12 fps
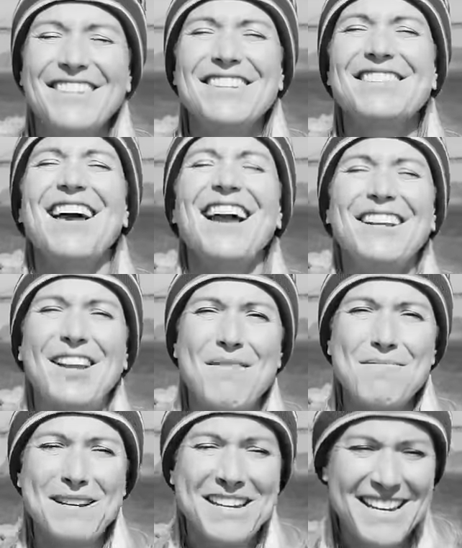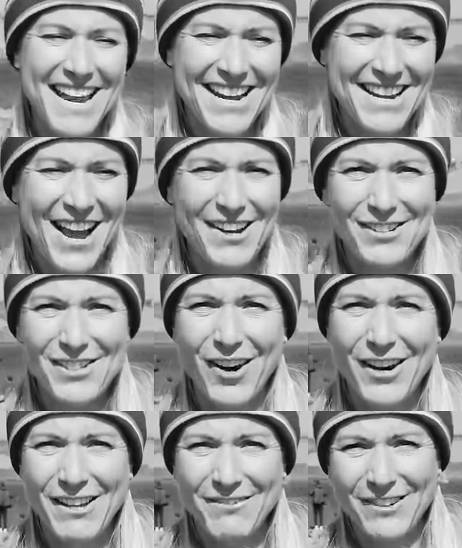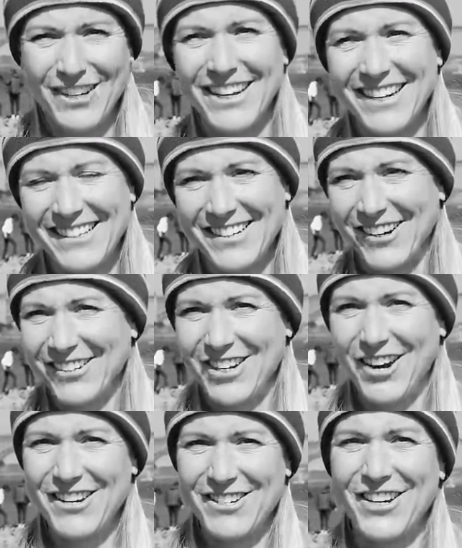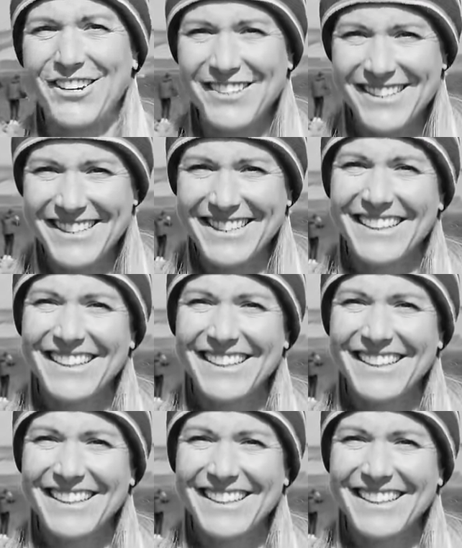The side company Nate and I are starting for tart cherry juice.